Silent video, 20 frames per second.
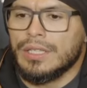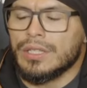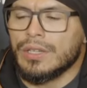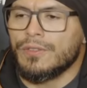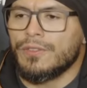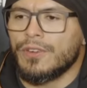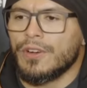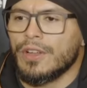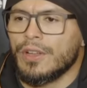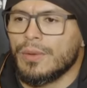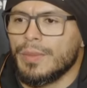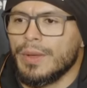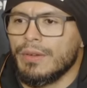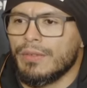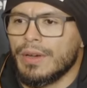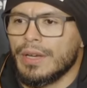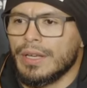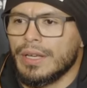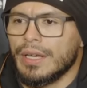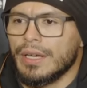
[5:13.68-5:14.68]
front of me
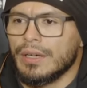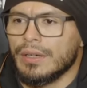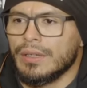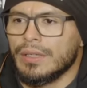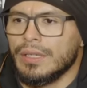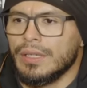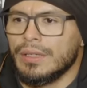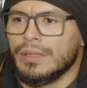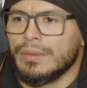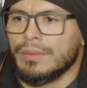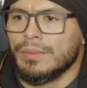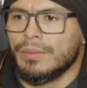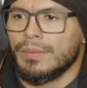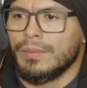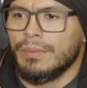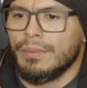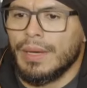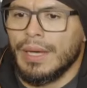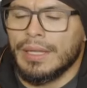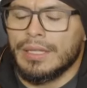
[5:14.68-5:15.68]
right now.
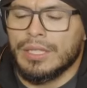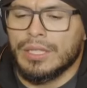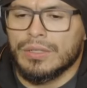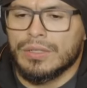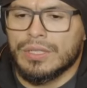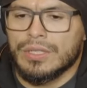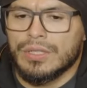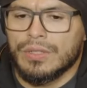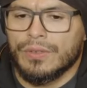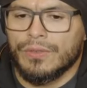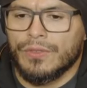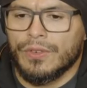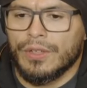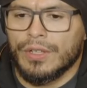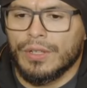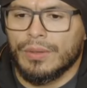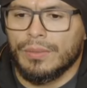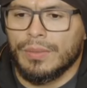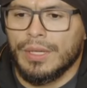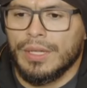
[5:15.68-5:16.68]
Mateusz is in front
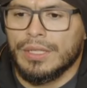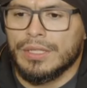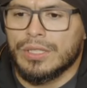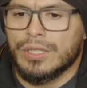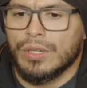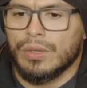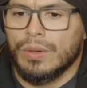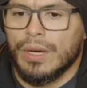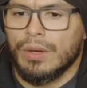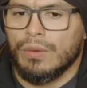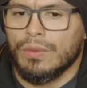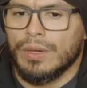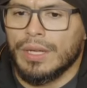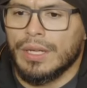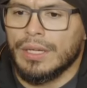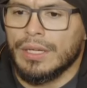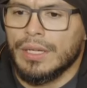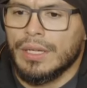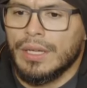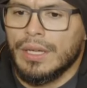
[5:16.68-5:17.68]
of me, so I want
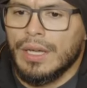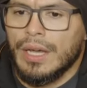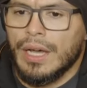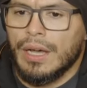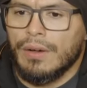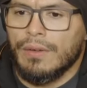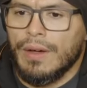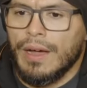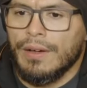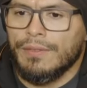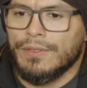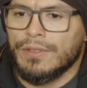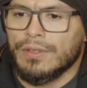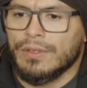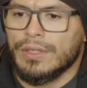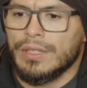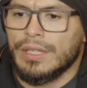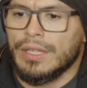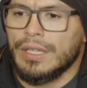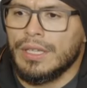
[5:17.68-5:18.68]
to, after
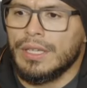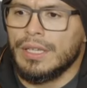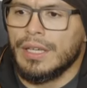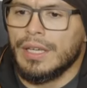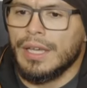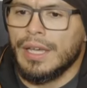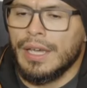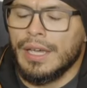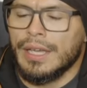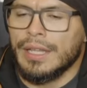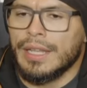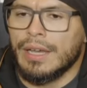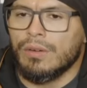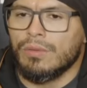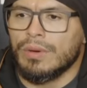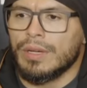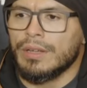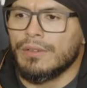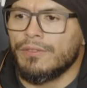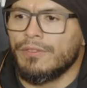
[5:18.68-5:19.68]
the hand, I
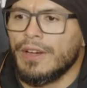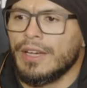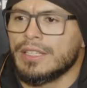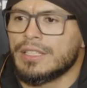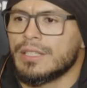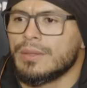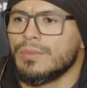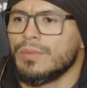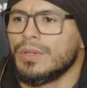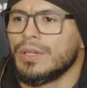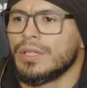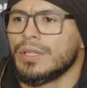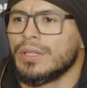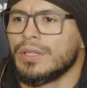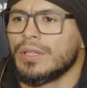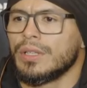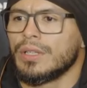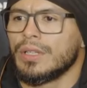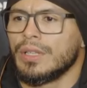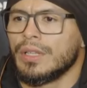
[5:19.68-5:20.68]
want to fight
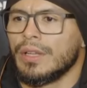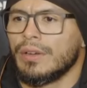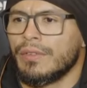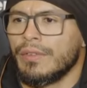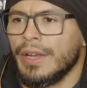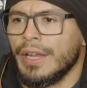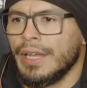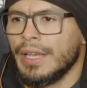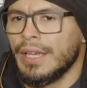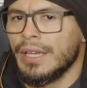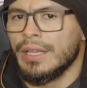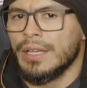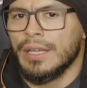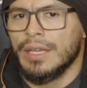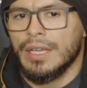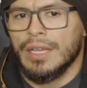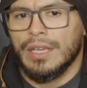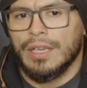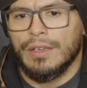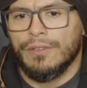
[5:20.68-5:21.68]
someone in a ranking.
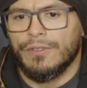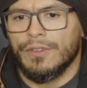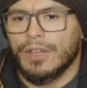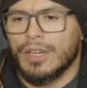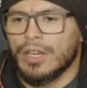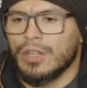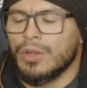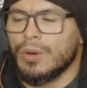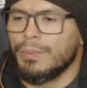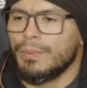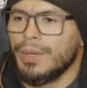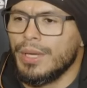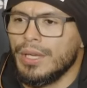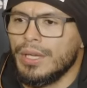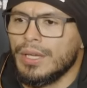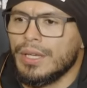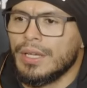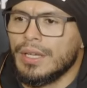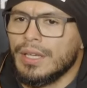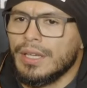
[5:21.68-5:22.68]
If it cannot
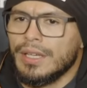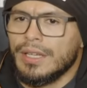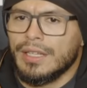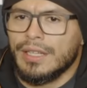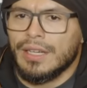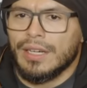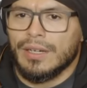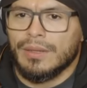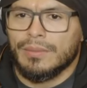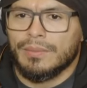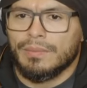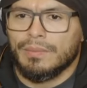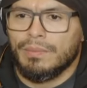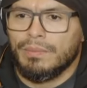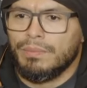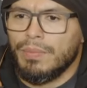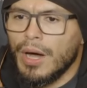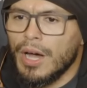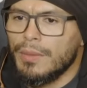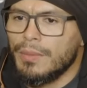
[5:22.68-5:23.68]
be, you know,
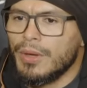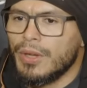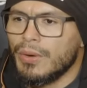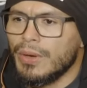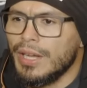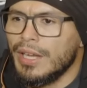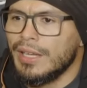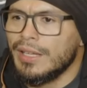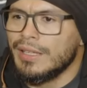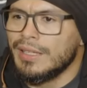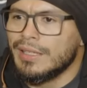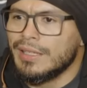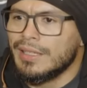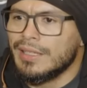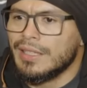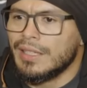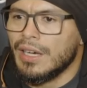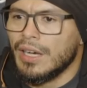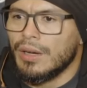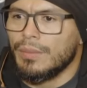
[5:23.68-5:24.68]
Bob Green,
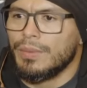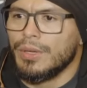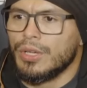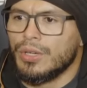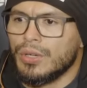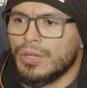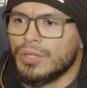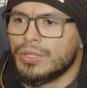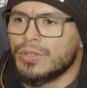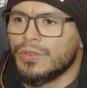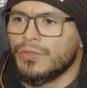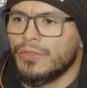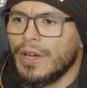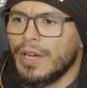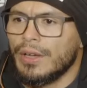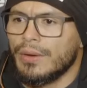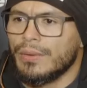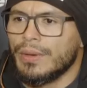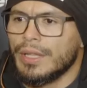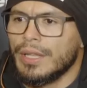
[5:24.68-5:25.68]
you know, I'll be good to
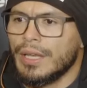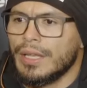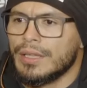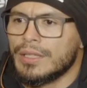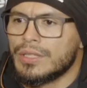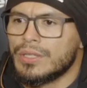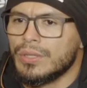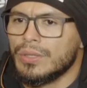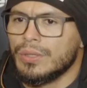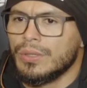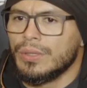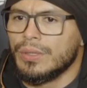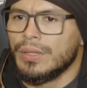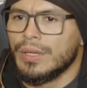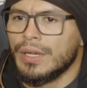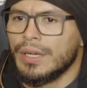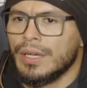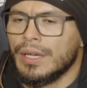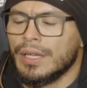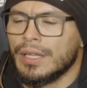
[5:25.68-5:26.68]
fight with him too.
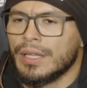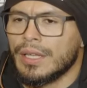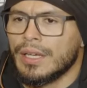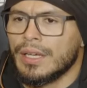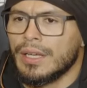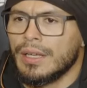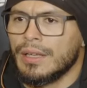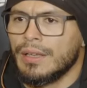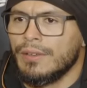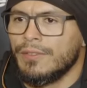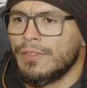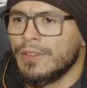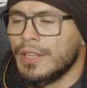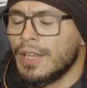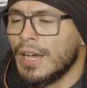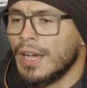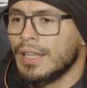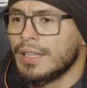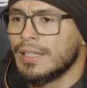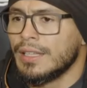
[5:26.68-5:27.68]
And if
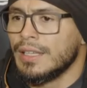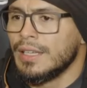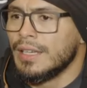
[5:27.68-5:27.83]
not,